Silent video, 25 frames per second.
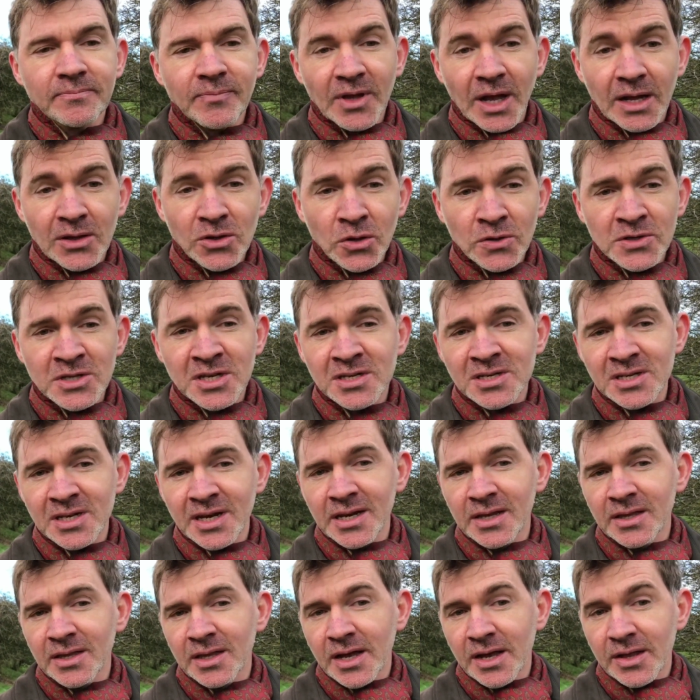
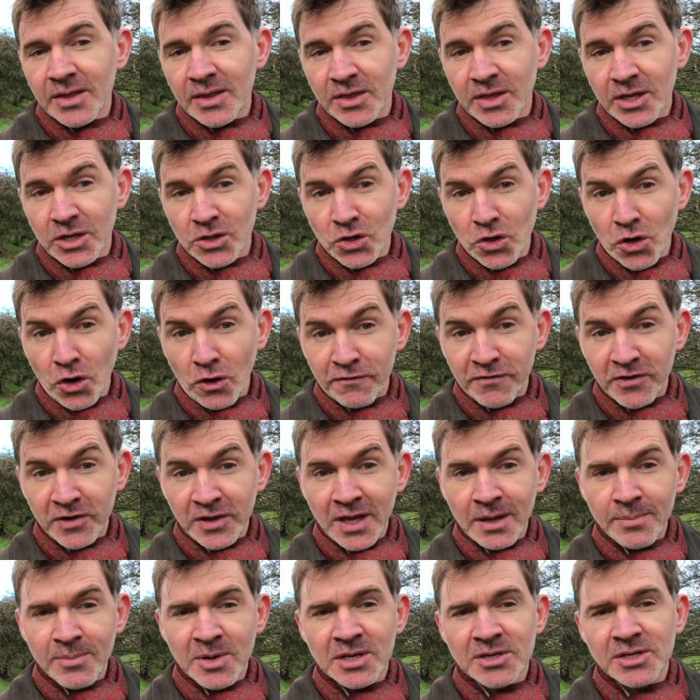noticing the novel
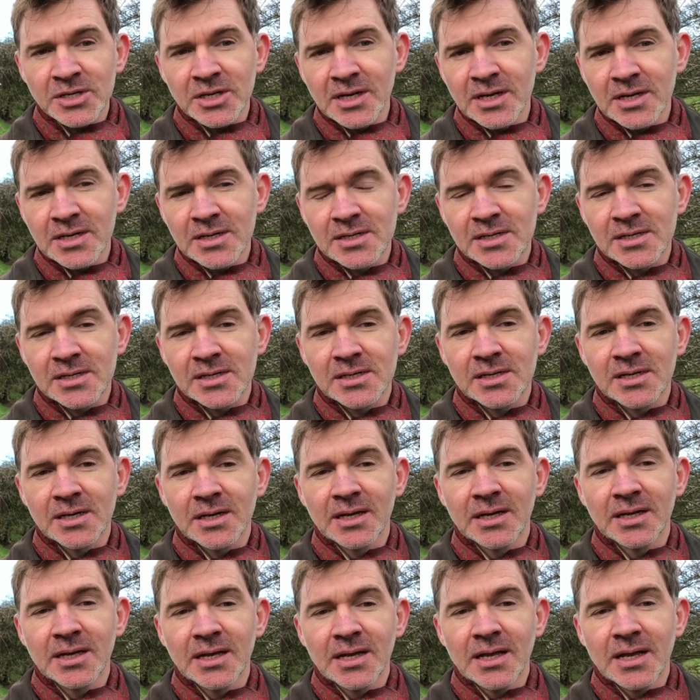images
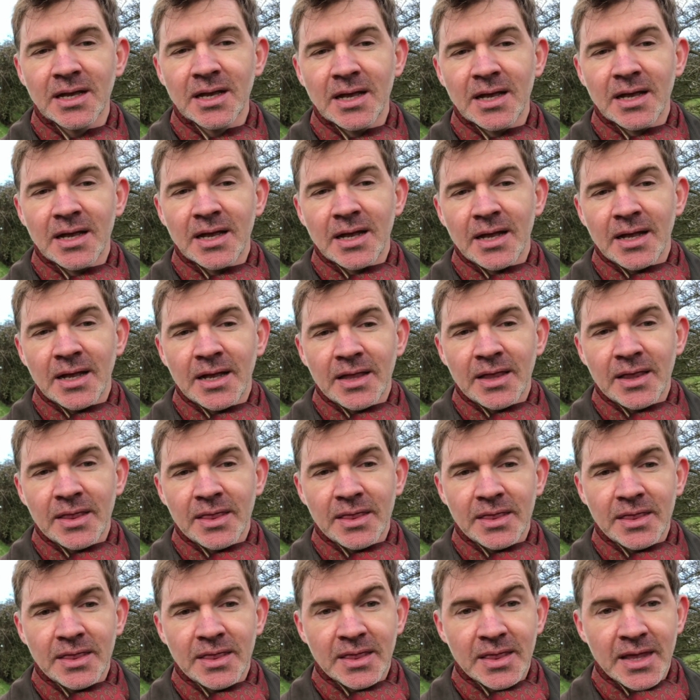
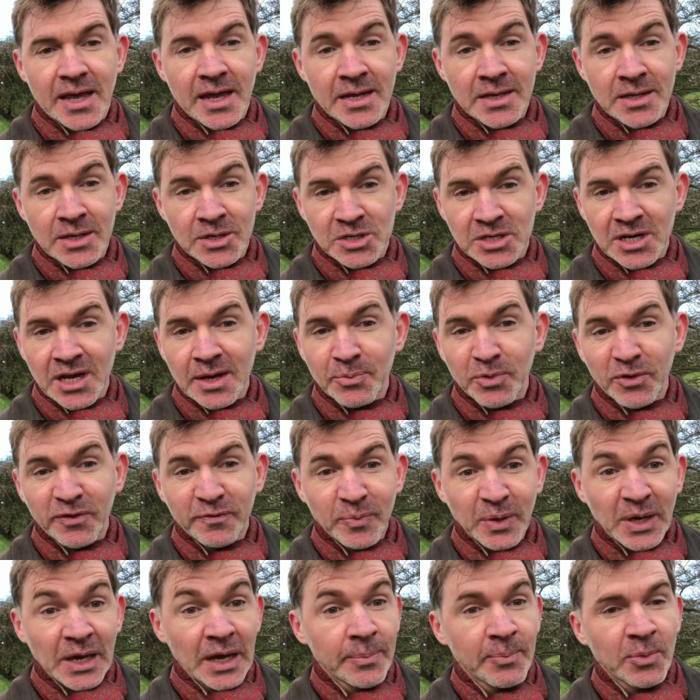in the shape of
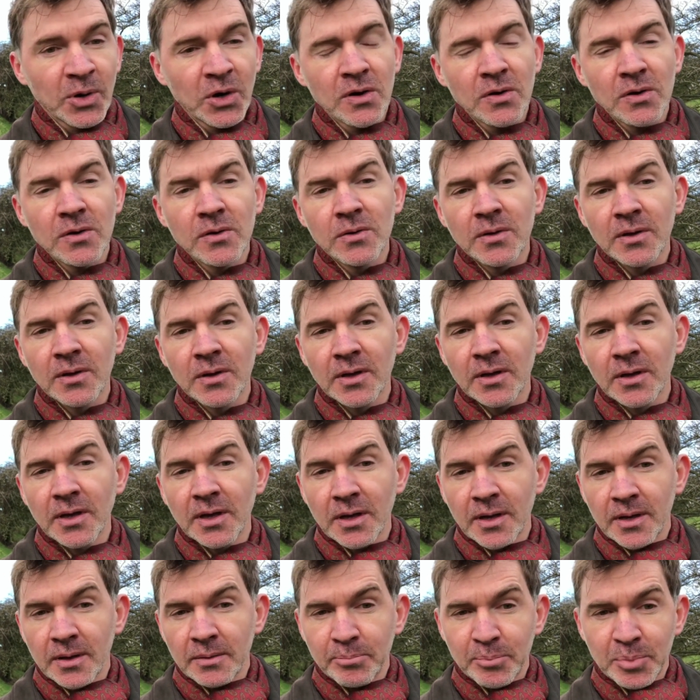people,
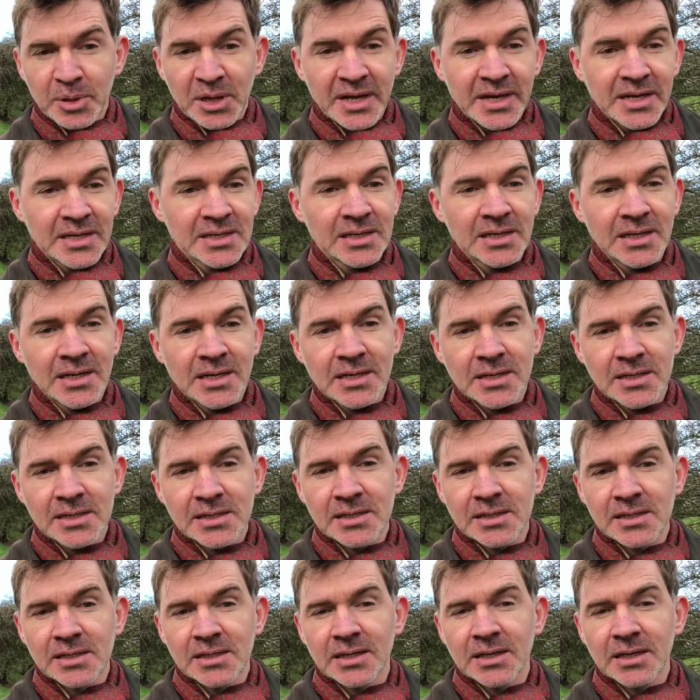
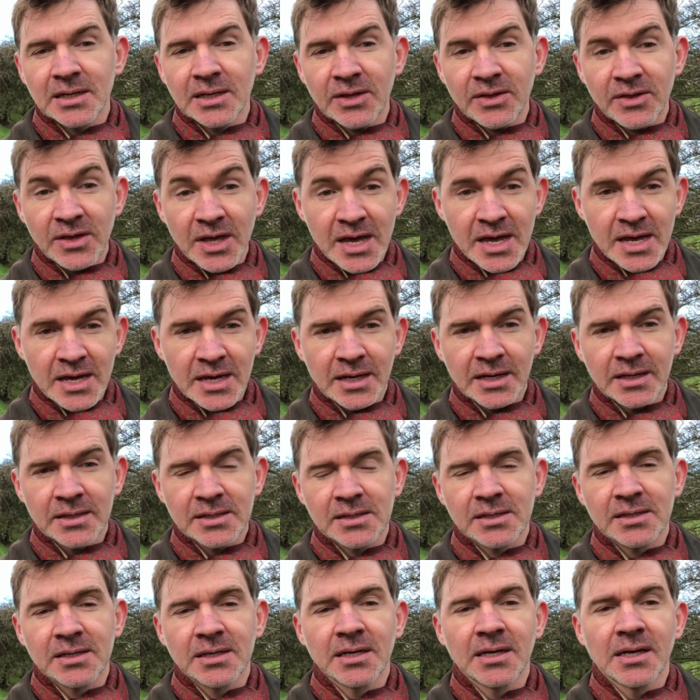places,
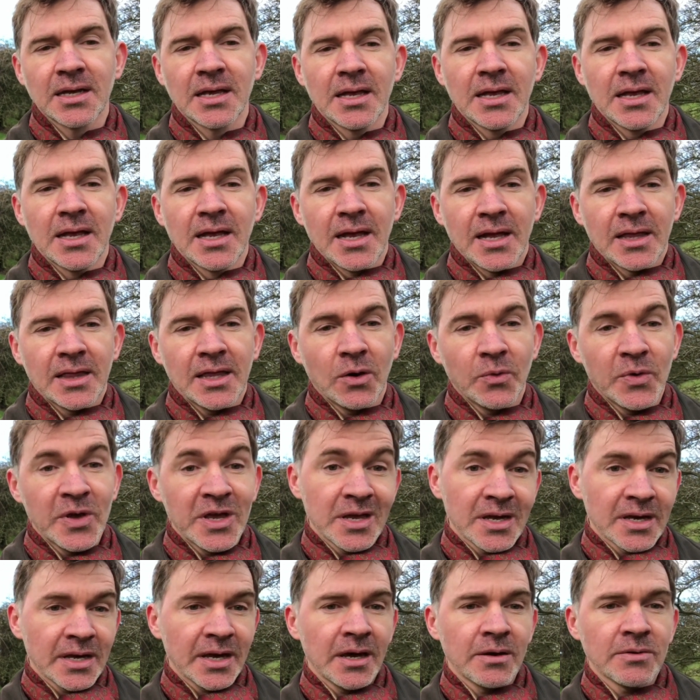things that we
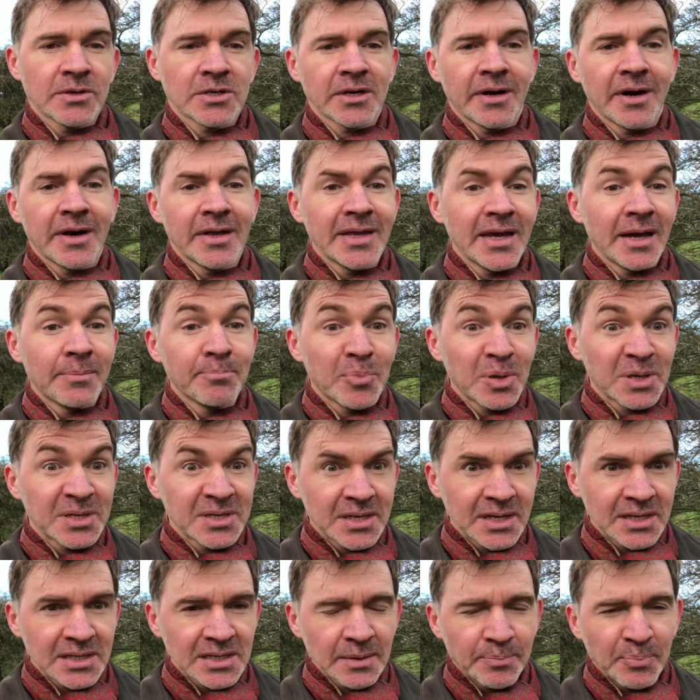encounter, and then
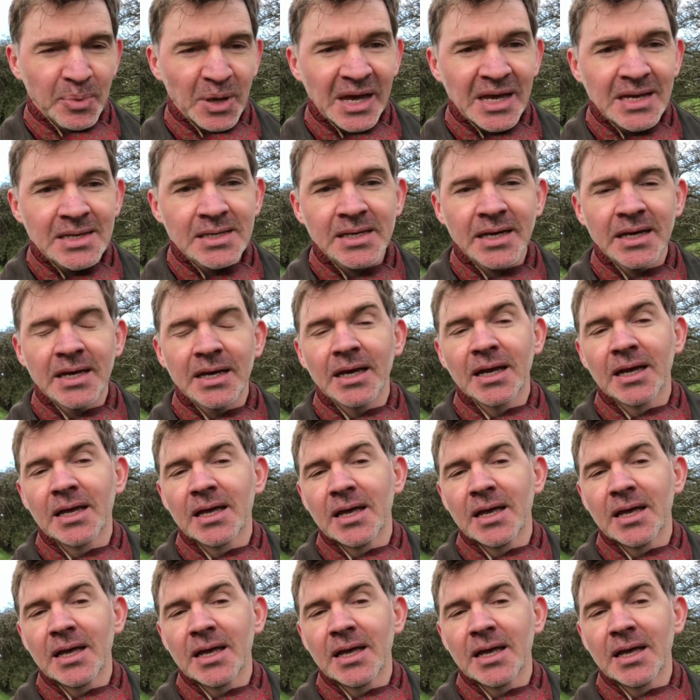participating